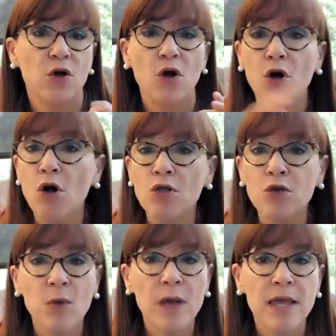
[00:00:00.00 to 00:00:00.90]
all the
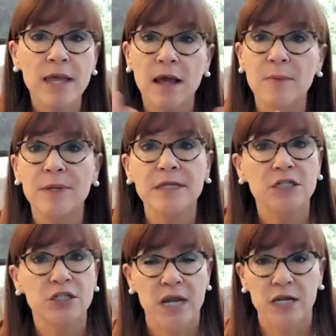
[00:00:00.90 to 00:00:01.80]
way up into
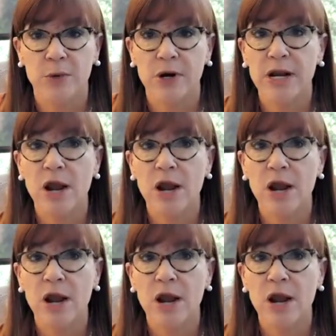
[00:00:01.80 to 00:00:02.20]
January.